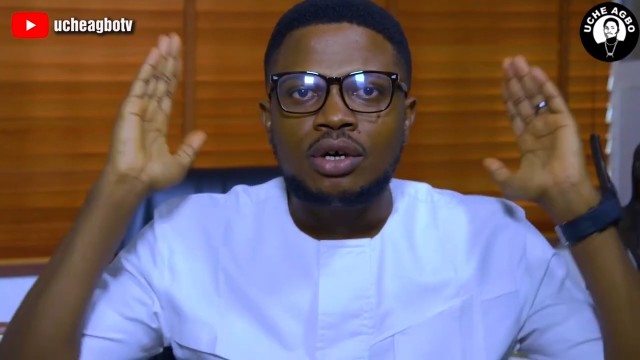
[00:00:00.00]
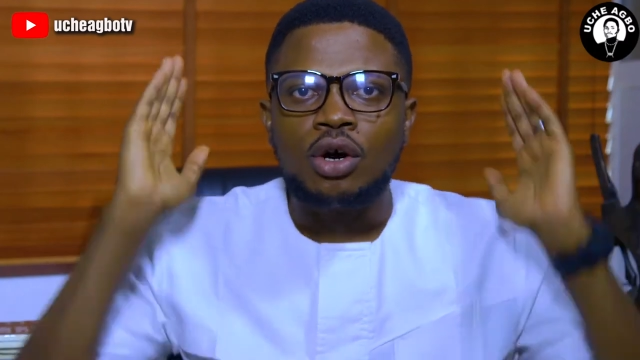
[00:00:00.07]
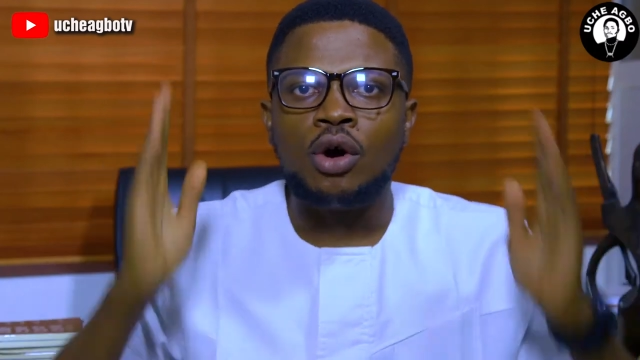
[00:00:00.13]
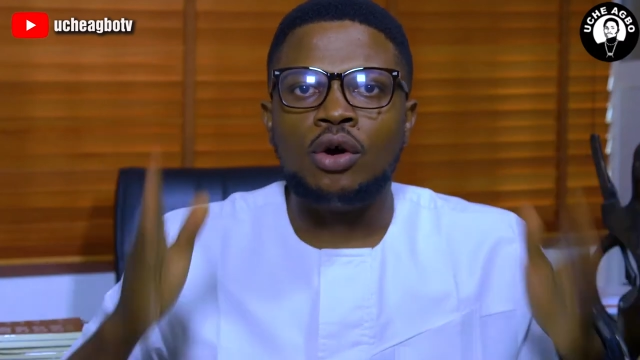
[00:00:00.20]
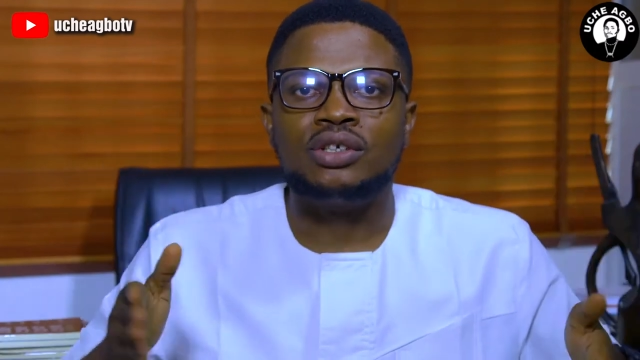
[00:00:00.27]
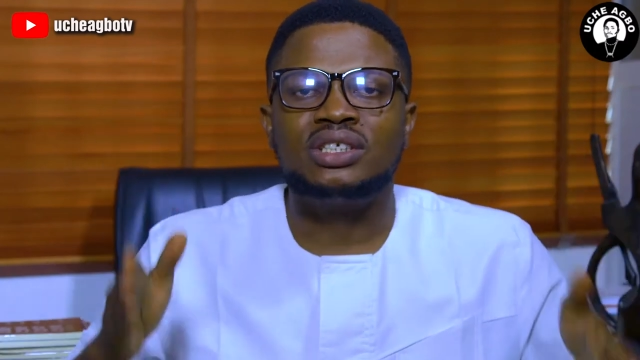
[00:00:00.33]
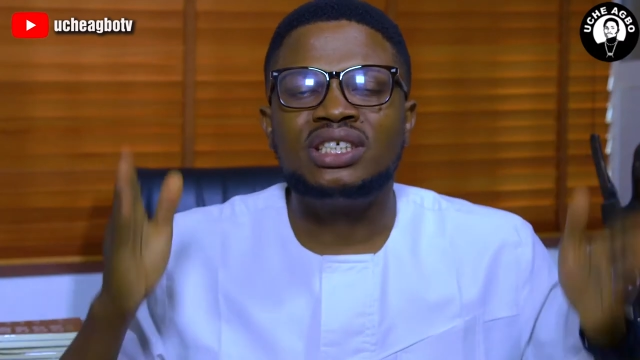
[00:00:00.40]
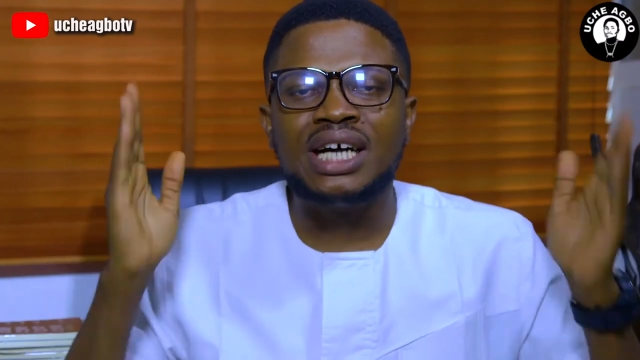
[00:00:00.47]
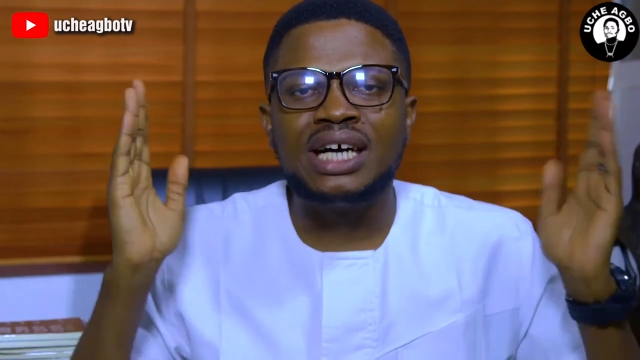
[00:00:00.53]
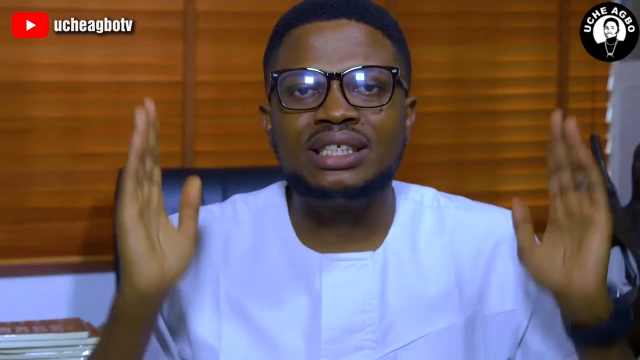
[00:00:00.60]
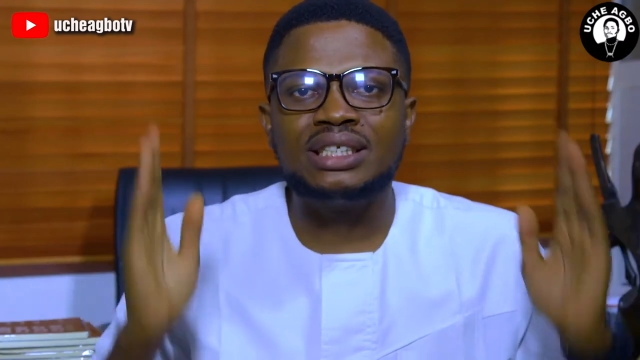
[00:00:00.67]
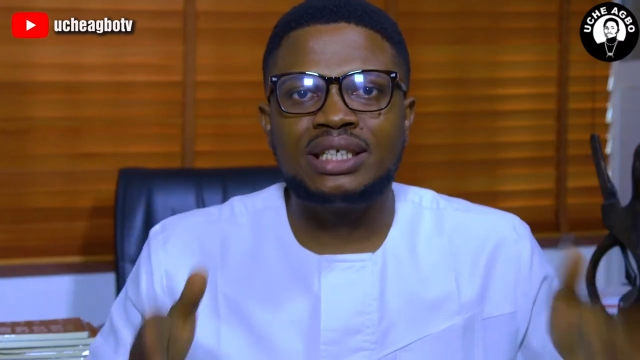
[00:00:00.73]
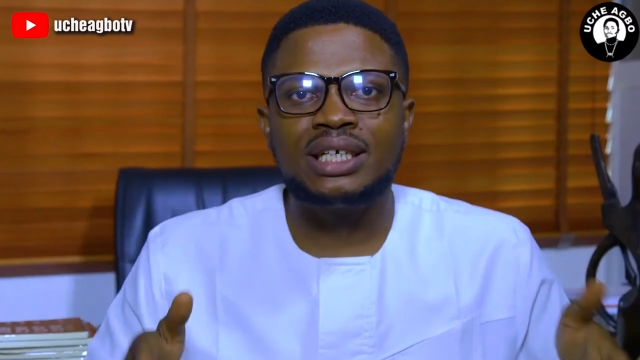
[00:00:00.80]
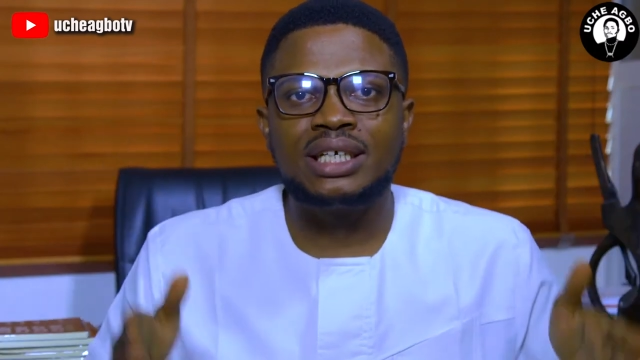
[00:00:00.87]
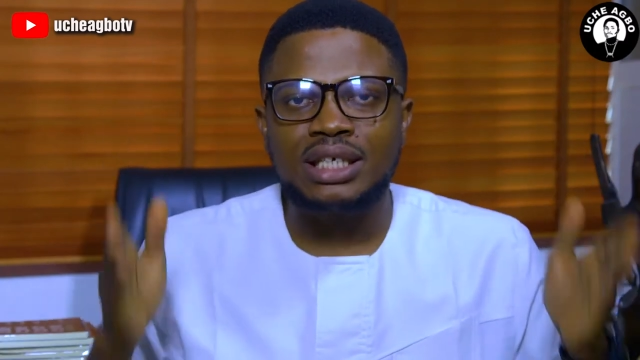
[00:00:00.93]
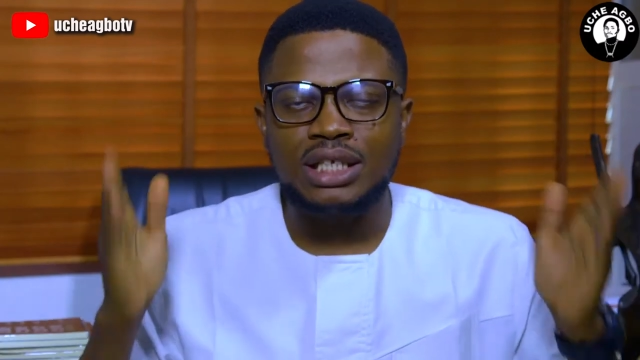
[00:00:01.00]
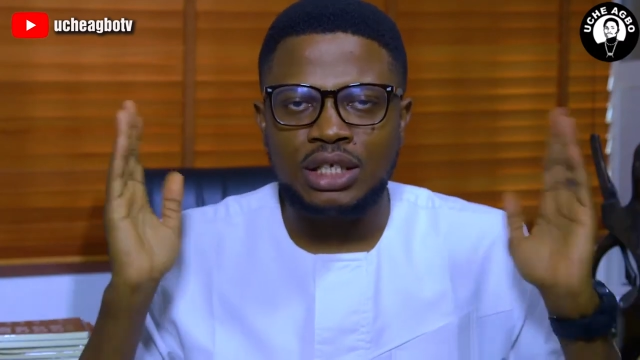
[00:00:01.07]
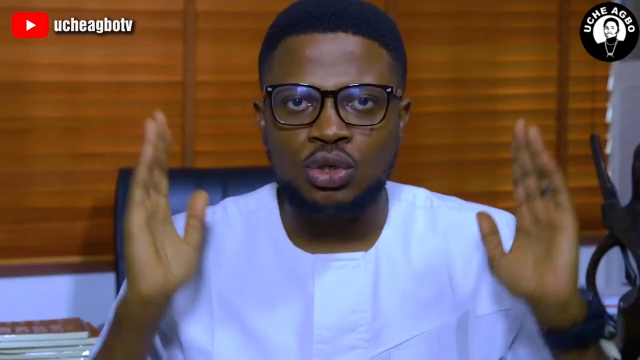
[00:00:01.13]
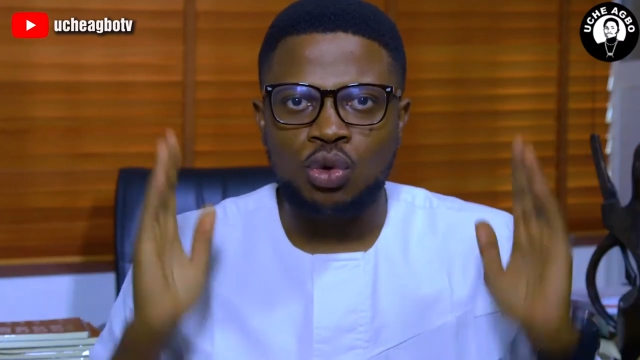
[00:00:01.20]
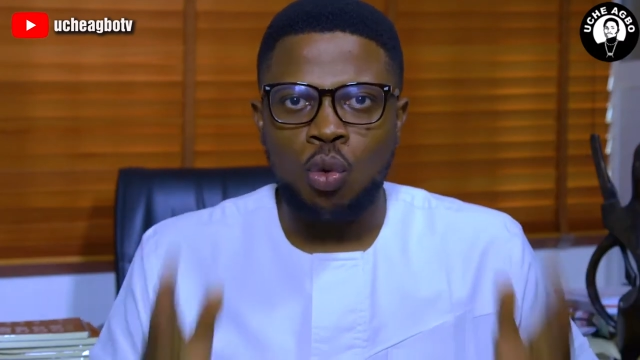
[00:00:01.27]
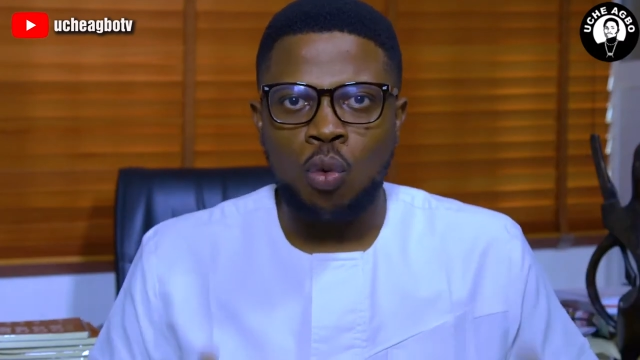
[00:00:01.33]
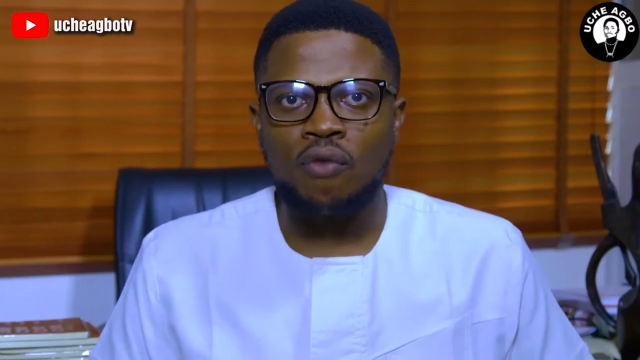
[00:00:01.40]
until that take
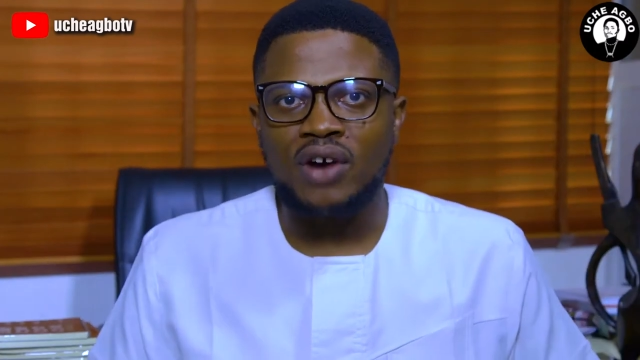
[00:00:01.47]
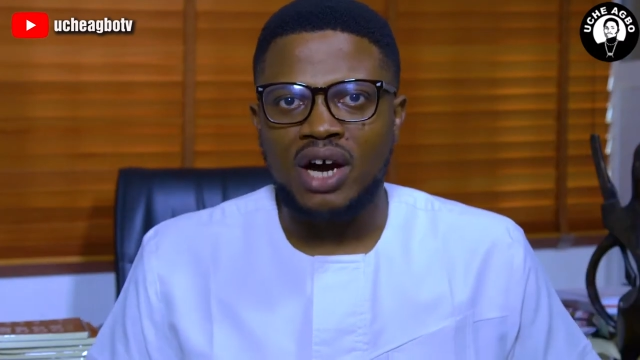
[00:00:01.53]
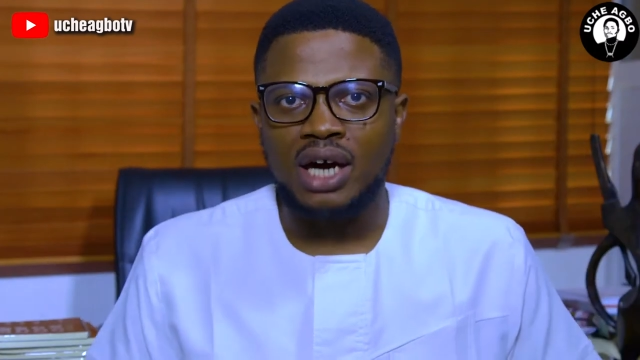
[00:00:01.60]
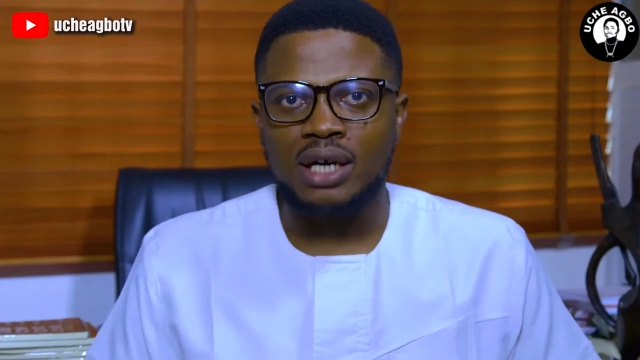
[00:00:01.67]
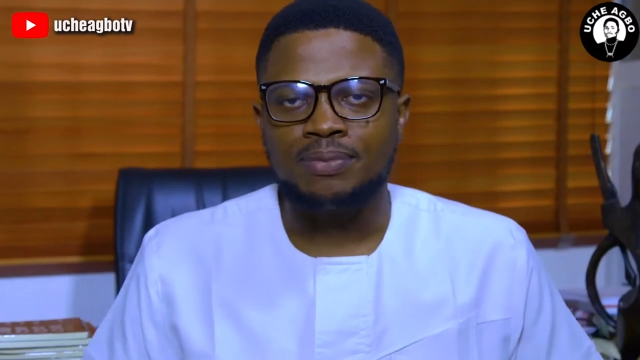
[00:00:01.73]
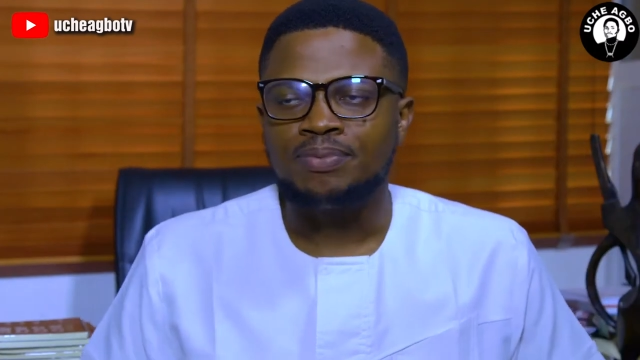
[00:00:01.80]
is over.